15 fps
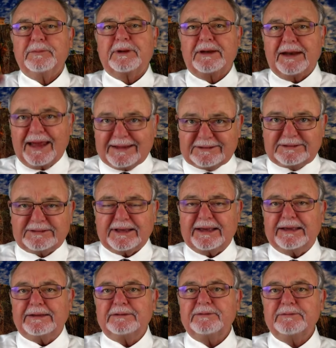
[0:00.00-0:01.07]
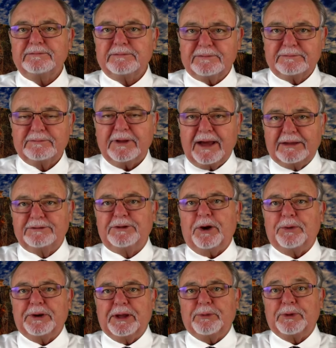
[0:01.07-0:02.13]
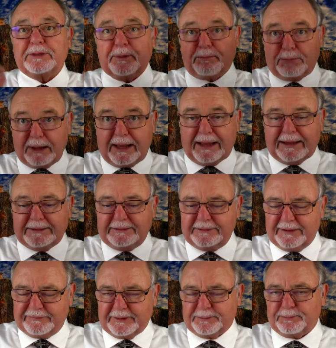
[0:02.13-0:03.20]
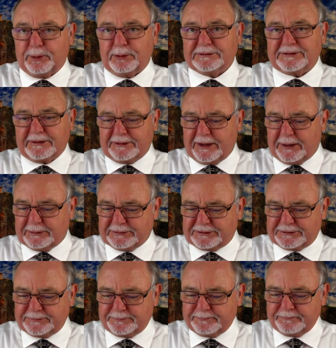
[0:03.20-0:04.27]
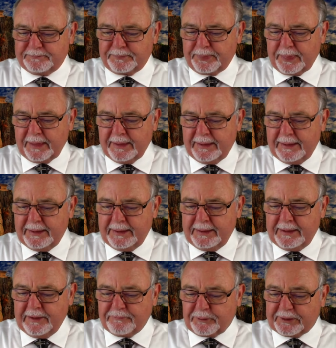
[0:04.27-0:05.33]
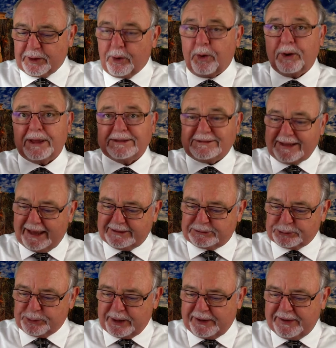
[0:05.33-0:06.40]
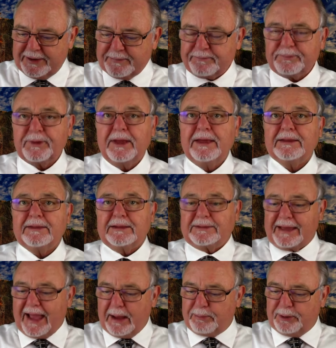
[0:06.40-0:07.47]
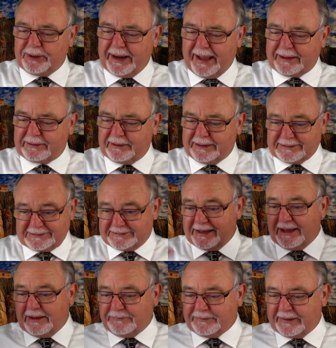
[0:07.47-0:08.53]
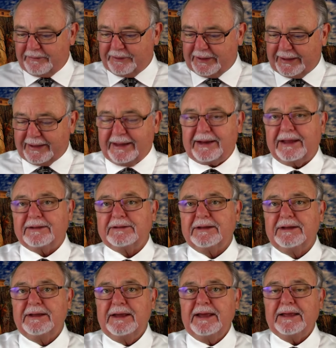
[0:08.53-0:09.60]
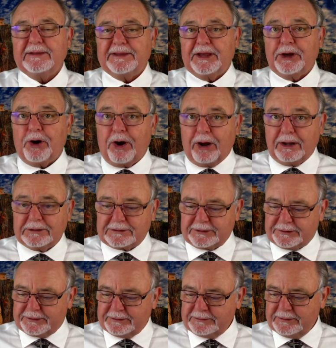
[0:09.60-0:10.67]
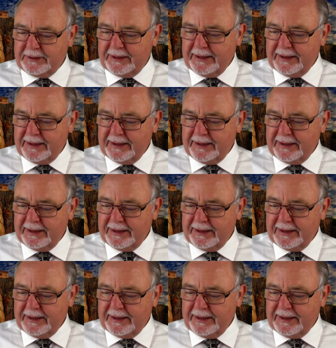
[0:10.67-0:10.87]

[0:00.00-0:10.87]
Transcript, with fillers: cleansing, atoning with the blood of the bulls and goats for the holy sanctuary, the tabernacle itself and everything in it, the altar